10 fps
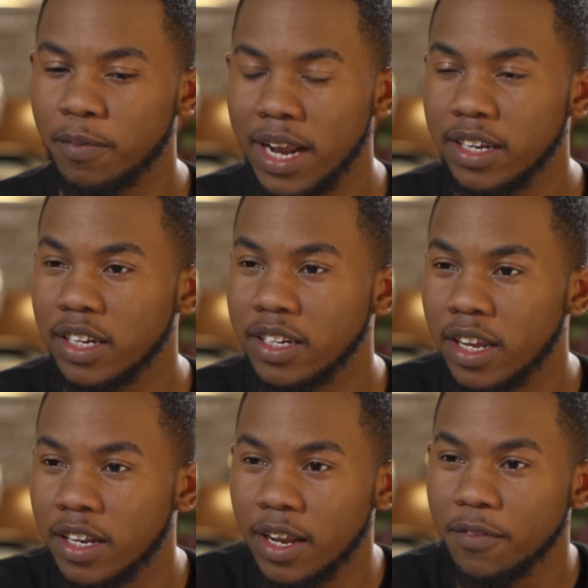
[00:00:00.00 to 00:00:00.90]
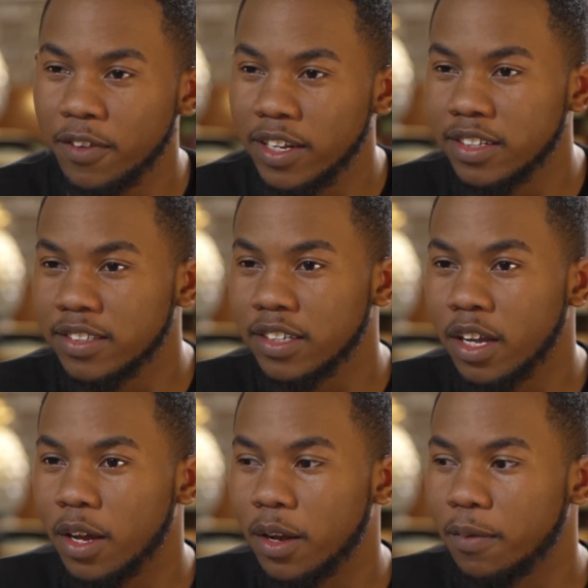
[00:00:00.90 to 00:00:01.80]
landing a Netflix
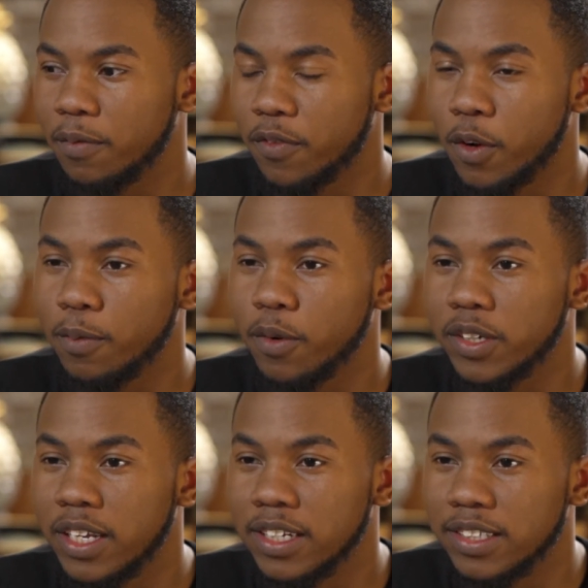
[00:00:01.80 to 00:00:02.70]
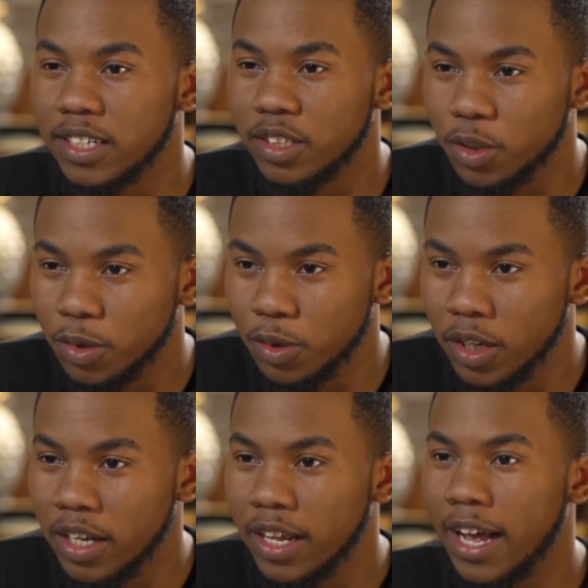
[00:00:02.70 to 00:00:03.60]
film called The Intent 2,
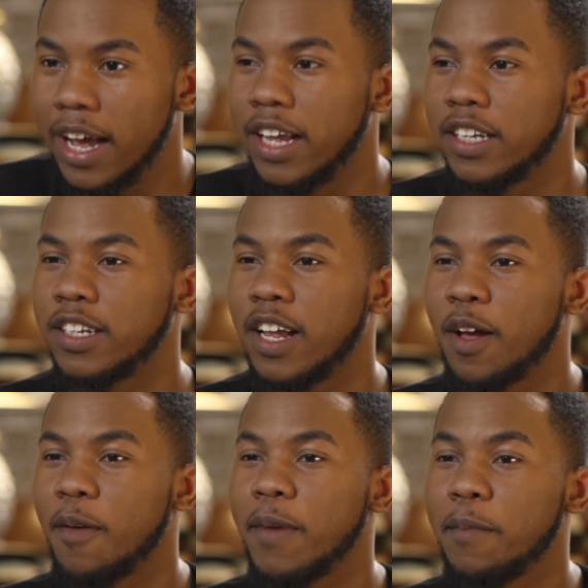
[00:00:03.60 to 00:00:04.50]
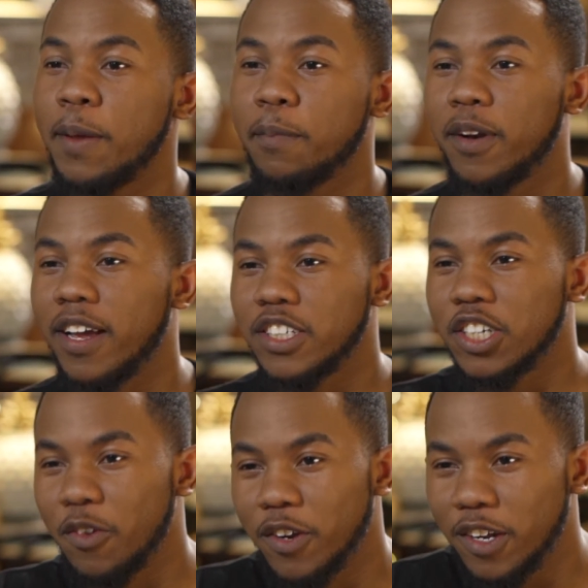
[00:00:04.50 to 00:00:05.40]
and met people like
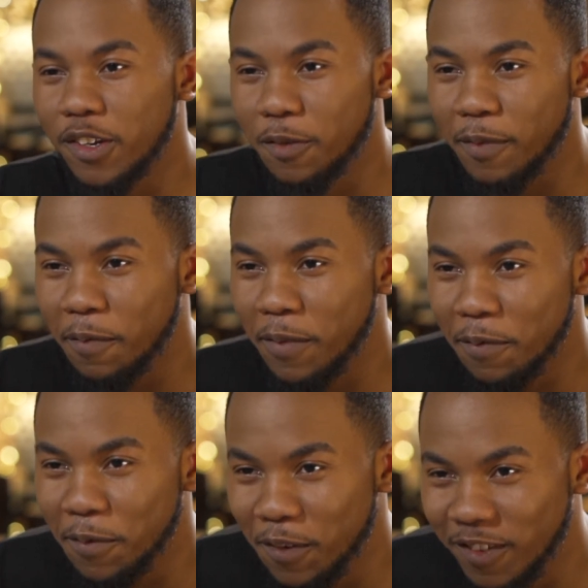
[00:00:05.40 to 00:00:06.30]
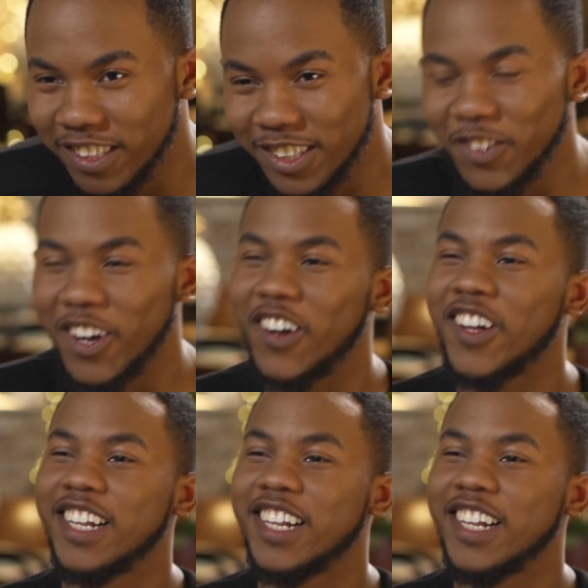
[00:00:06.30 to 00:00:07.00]
Sheridan who make big movies as well.